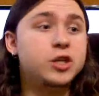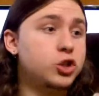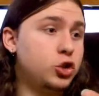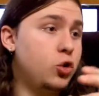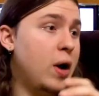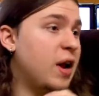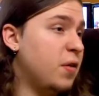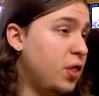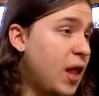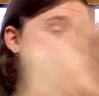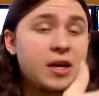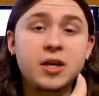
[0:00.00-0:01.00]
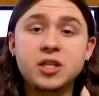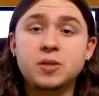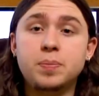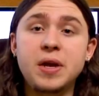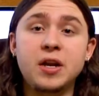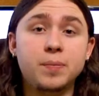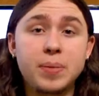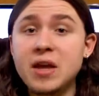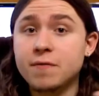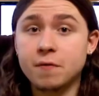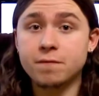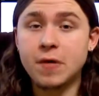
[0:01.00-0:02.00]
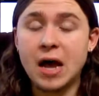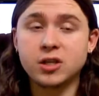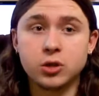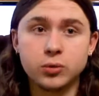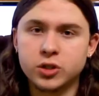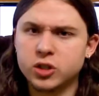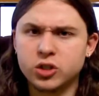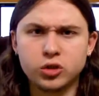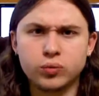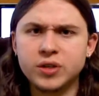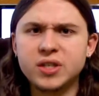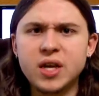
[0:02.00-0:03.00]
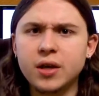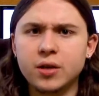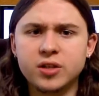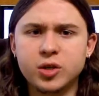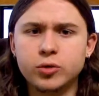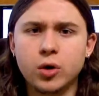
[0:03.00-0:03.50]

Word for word: could just go at a lightning speed and be even faster, which is just ridiculous.